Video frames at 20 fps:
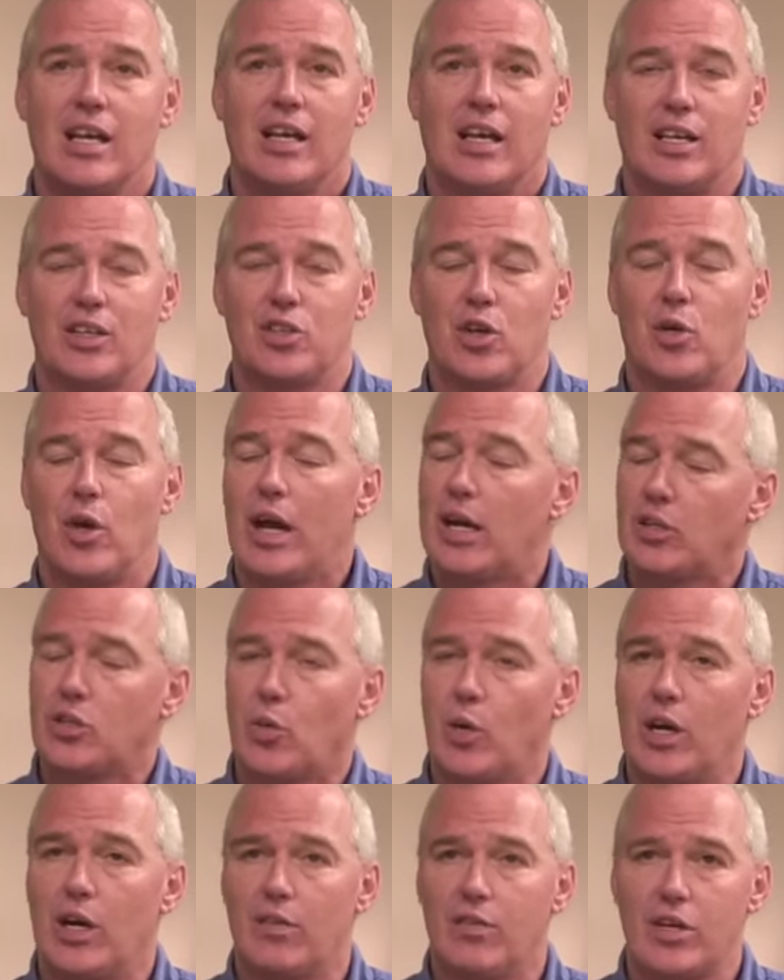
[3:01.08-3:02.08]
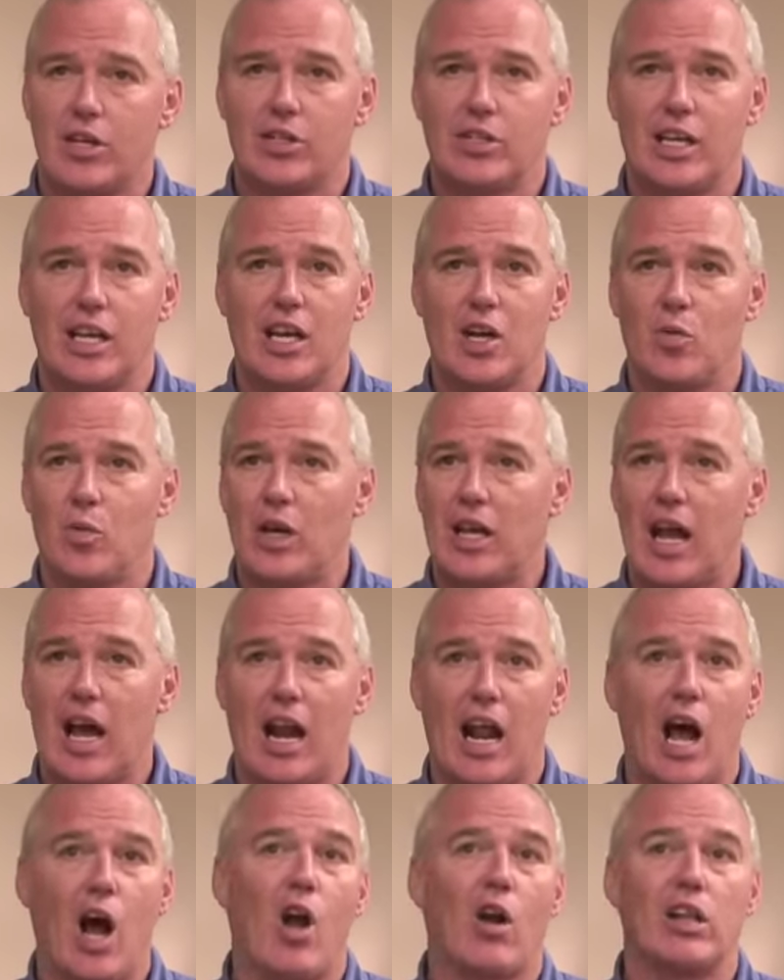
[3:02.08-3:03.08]
And so now 12 years in, we
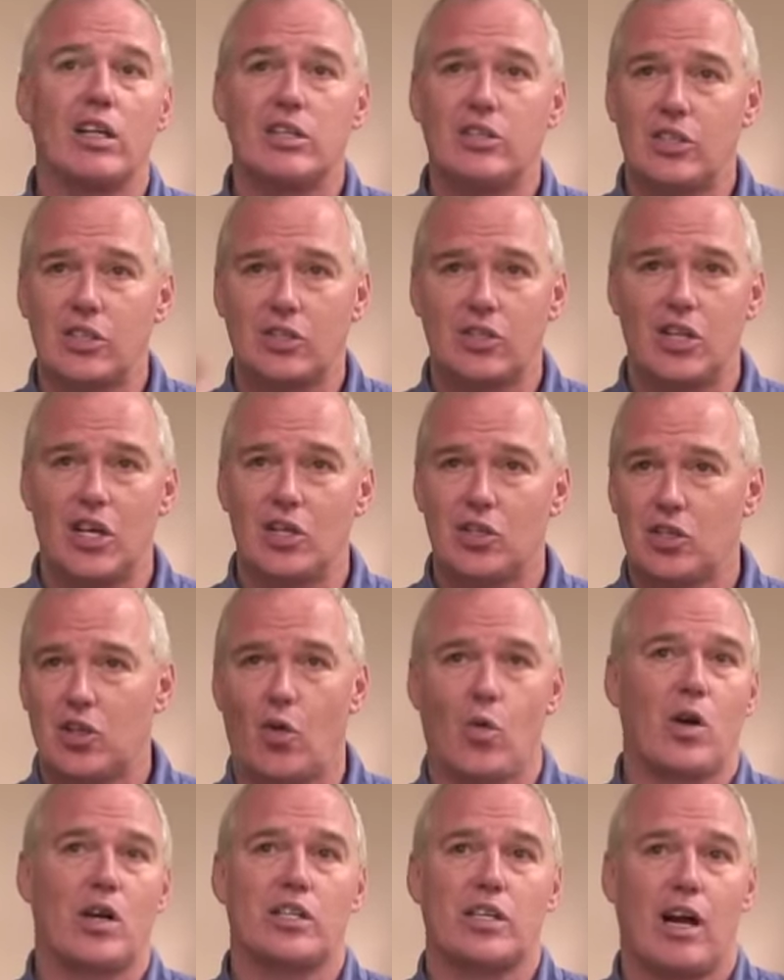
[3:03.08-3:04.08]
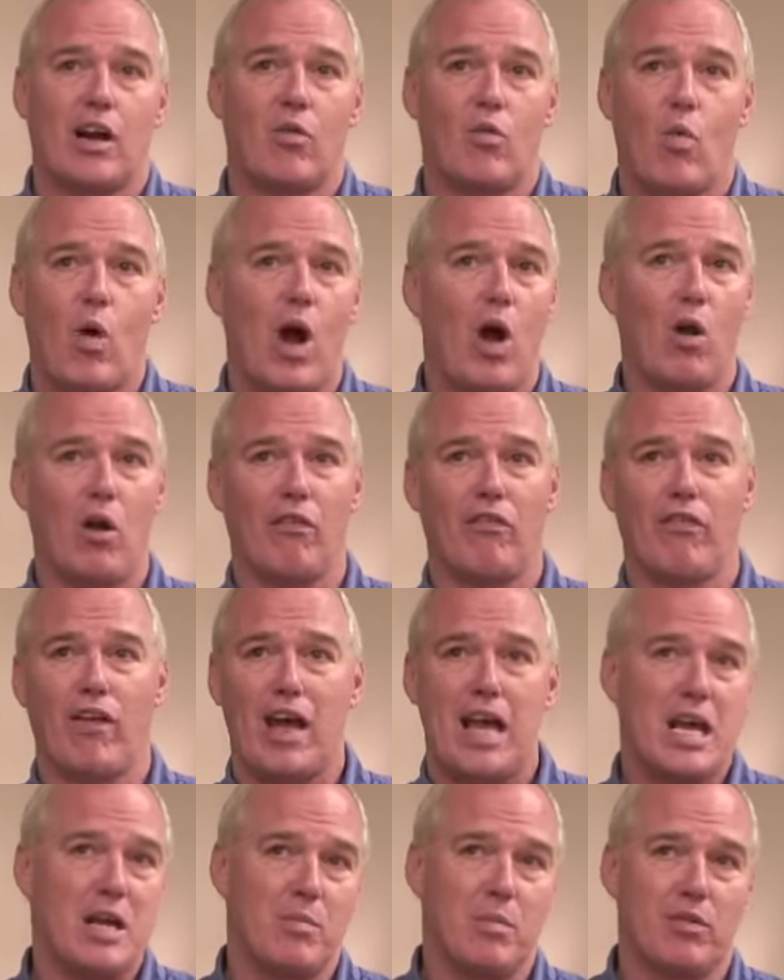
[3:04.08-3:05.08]
got all these success stories, our wall of
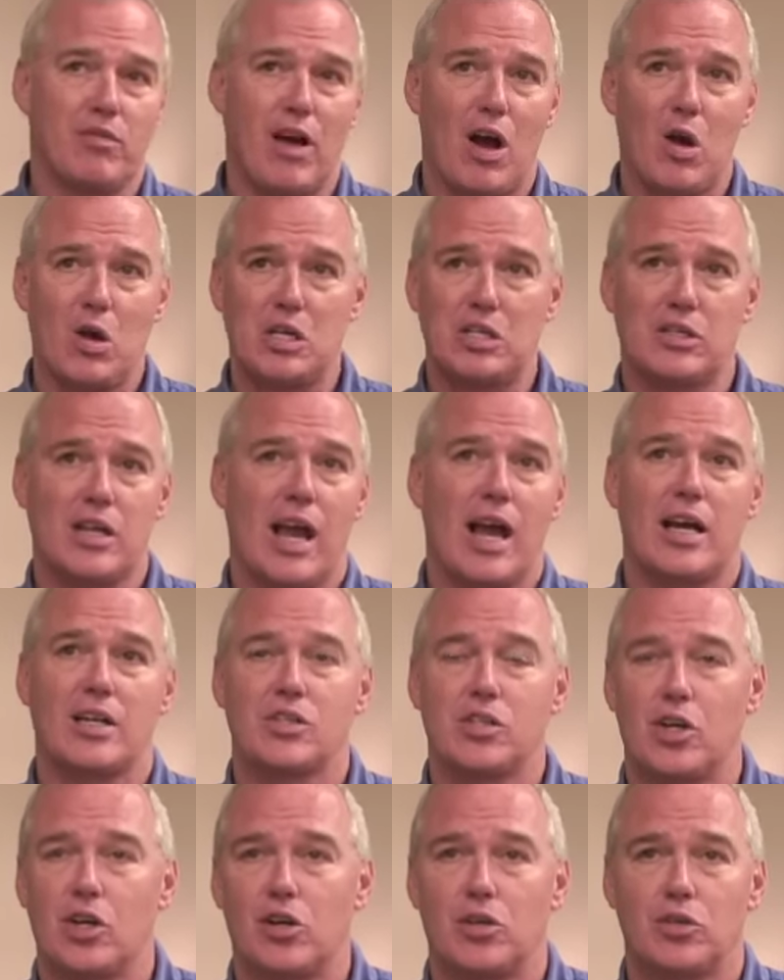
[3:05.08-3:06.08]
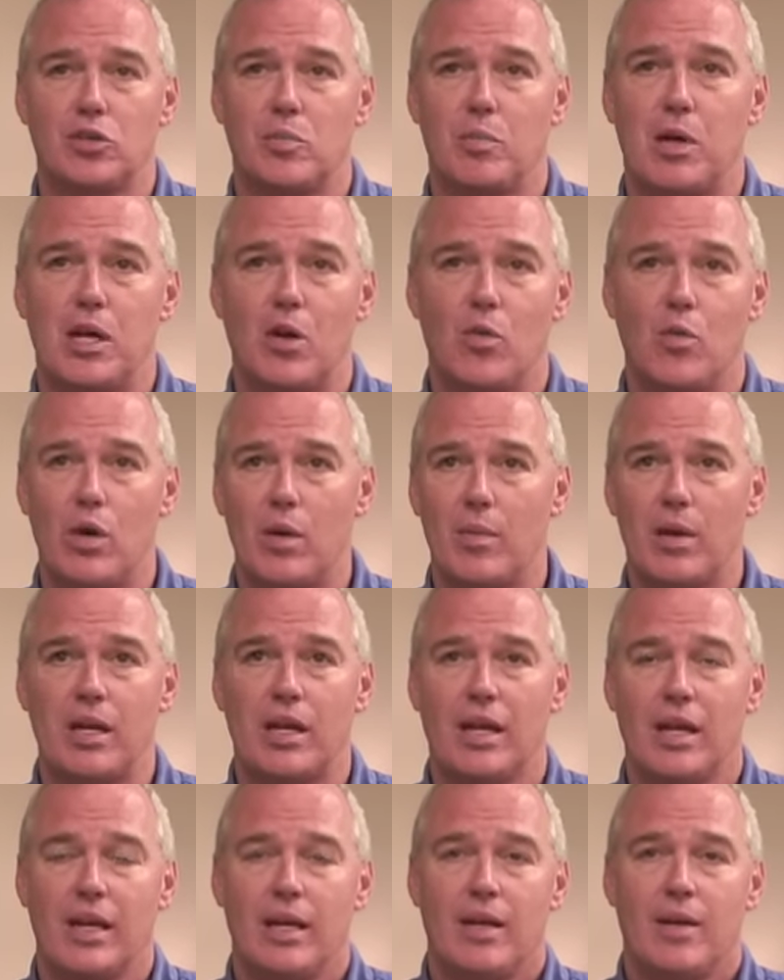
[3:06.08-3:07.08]
fame of all these guys and girls and men and
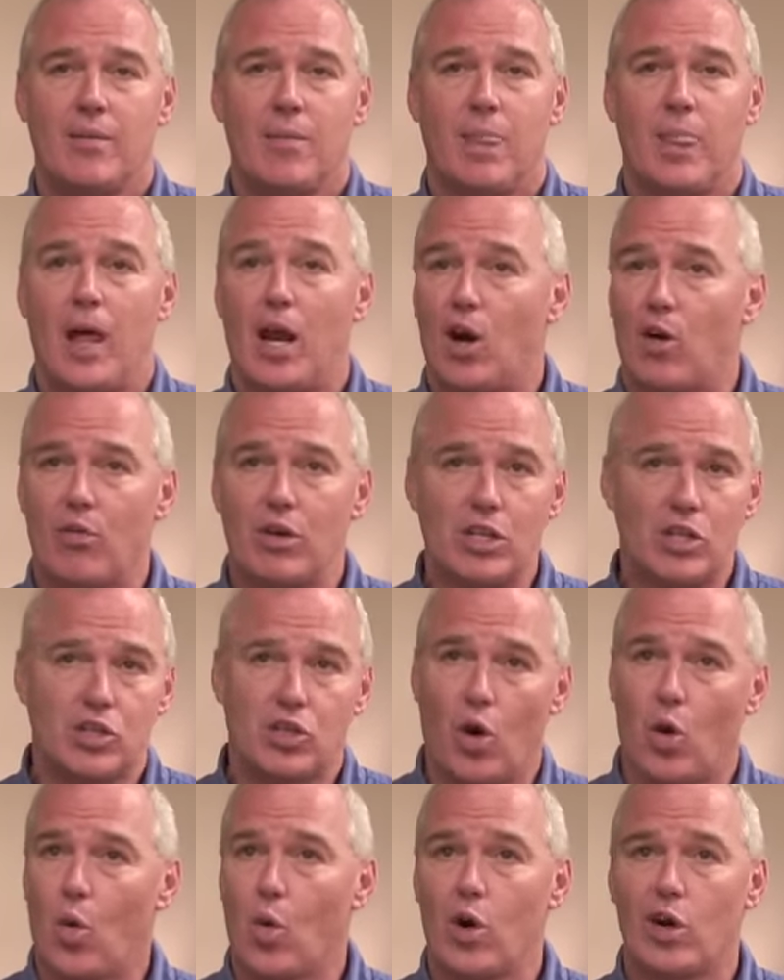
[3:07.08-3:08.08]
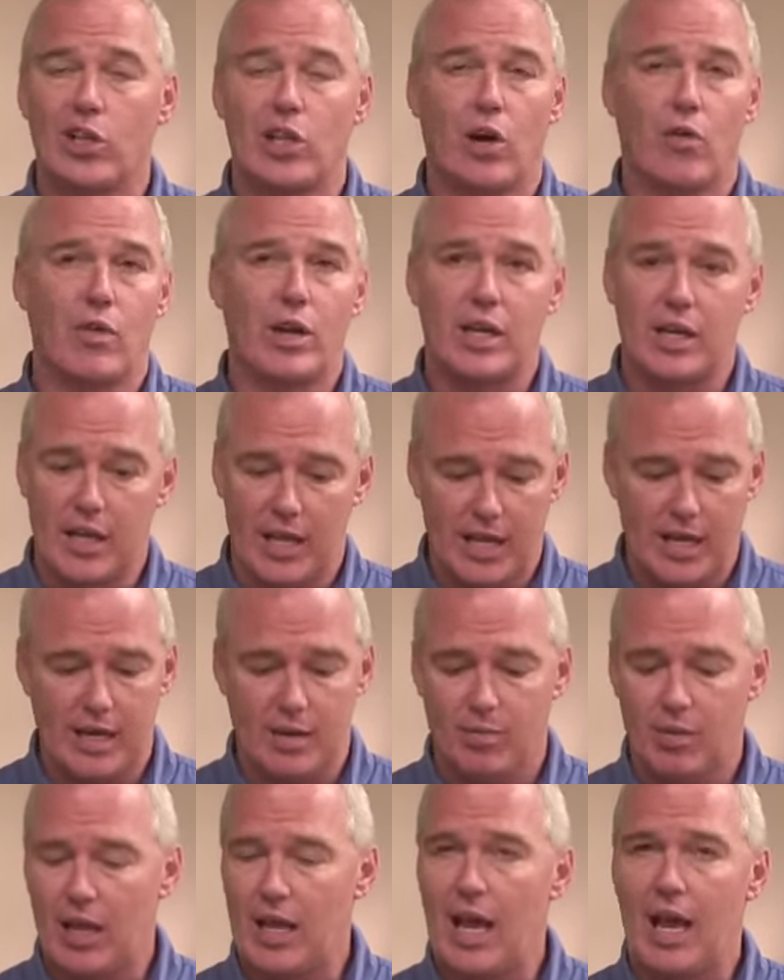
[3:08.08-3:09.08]
women that are restored, they're
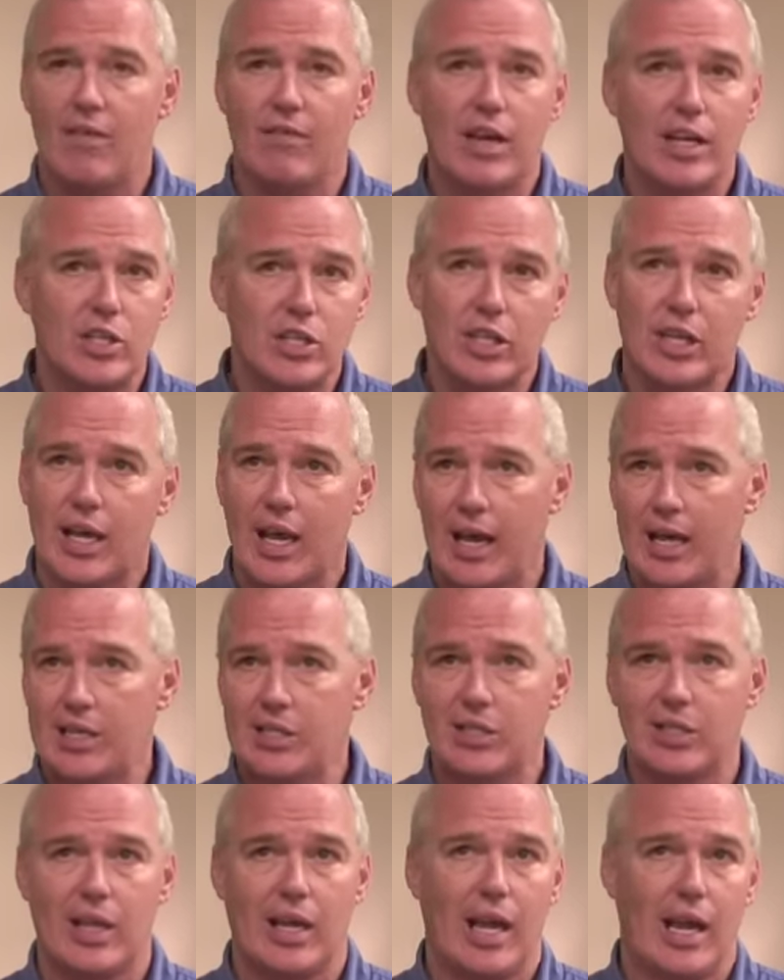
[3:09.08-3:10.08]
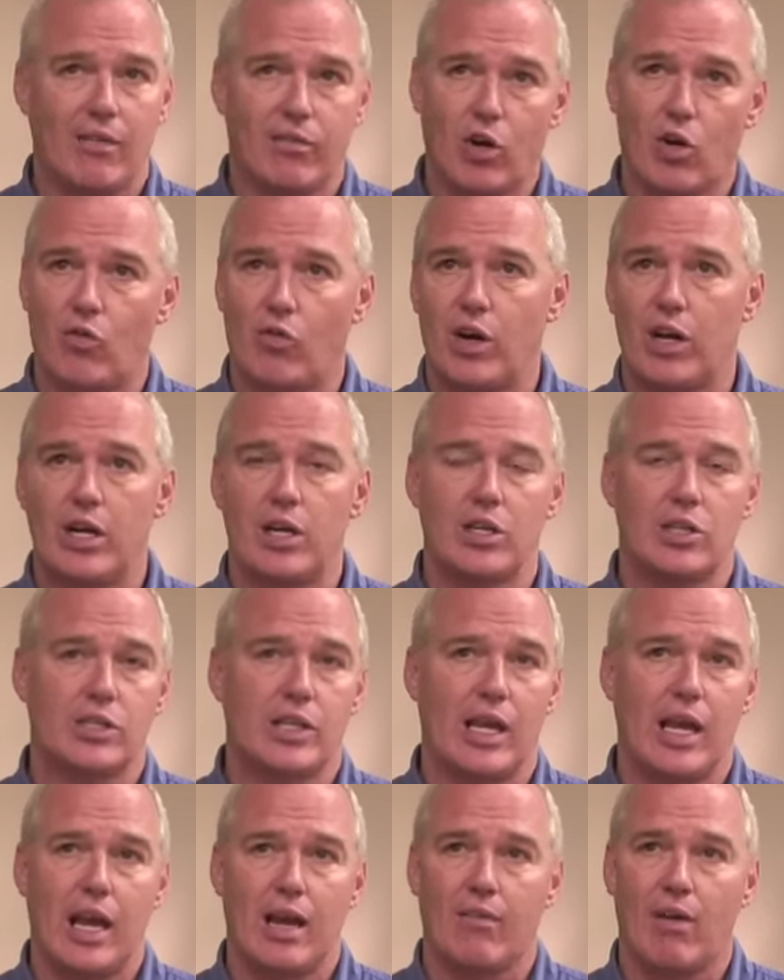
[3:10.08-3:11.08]
redeemed, they have education, they have careers,
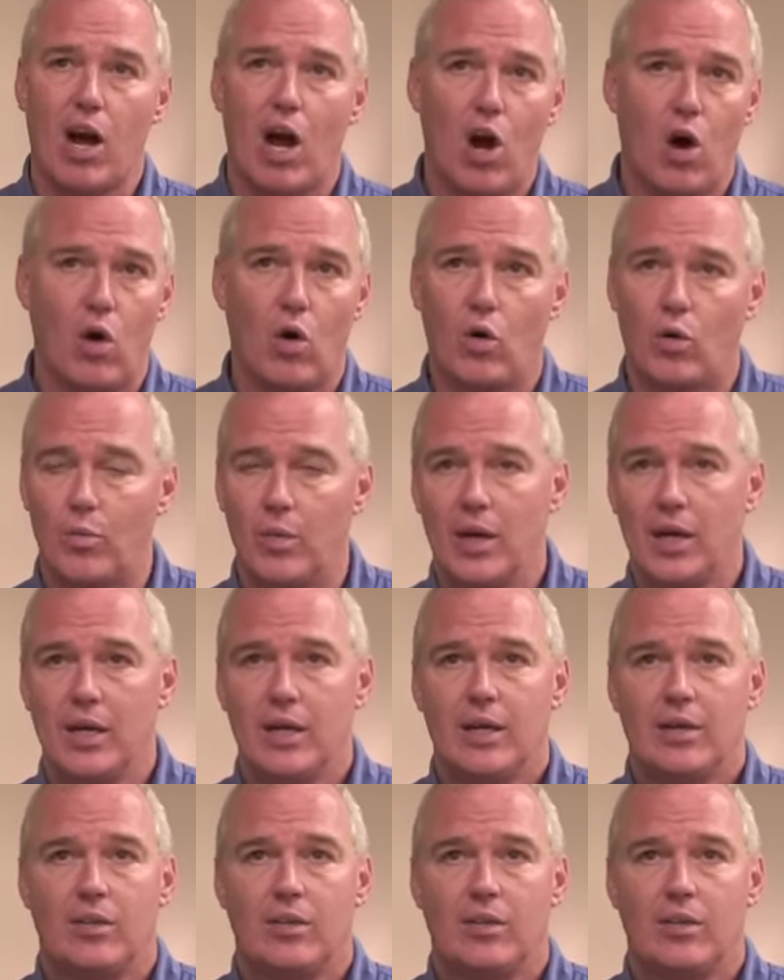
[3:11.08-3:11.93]
they have a home,